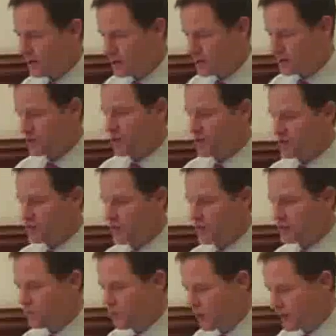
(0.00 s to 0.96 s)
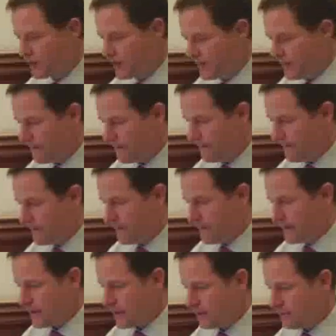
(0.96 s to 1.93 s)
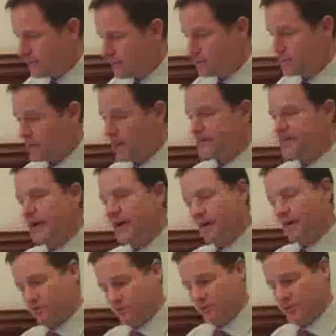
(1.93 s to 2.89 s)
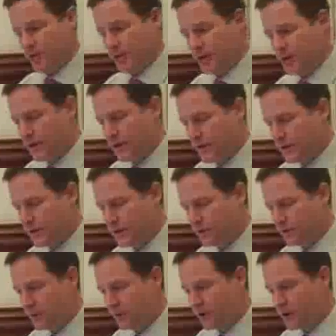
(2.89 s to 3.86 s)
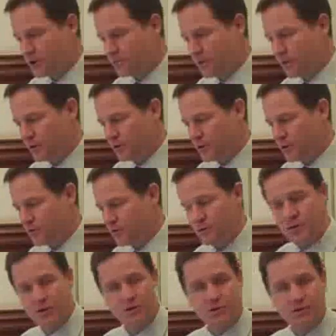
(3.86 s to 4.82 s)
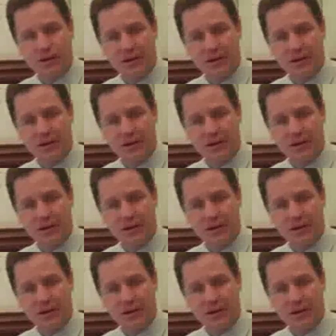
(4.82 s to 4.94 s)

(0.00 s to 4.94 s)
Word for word: Kingston 1991 feels let down by the Liberal Democrats' policy of tuition